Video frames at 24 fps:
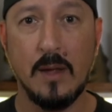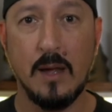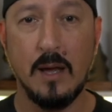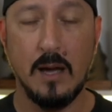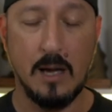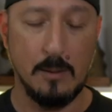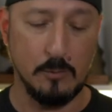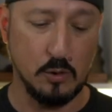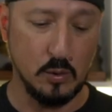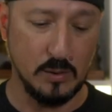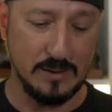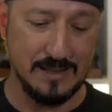
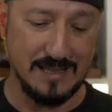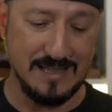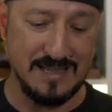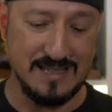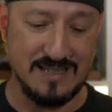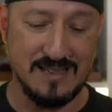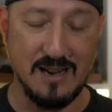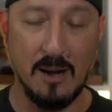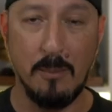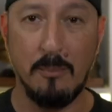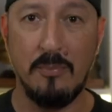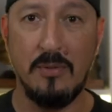I'm going to
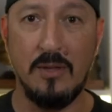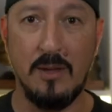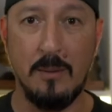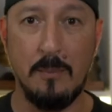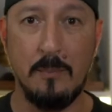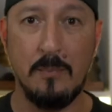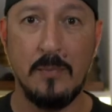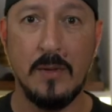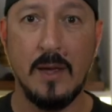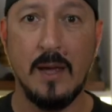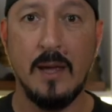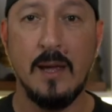dump them,
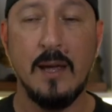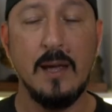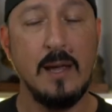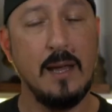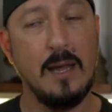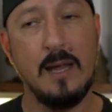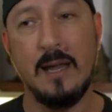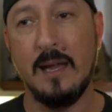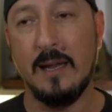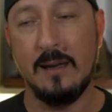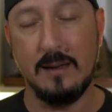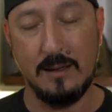
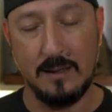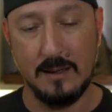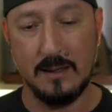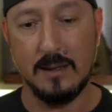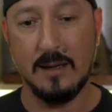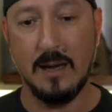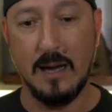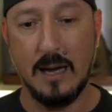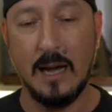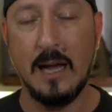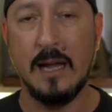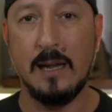and
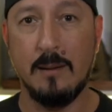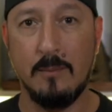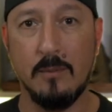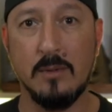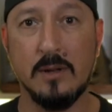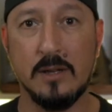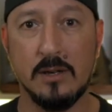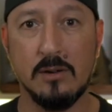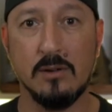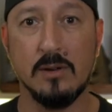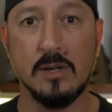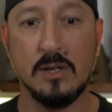I am
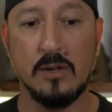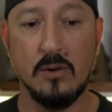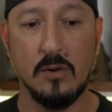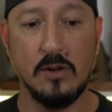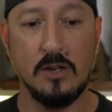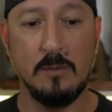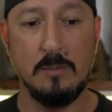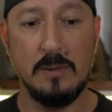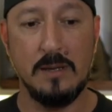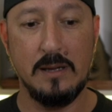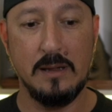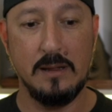literally going
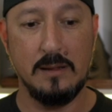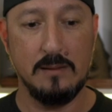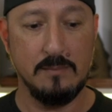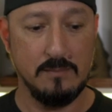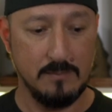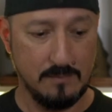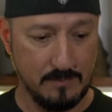to be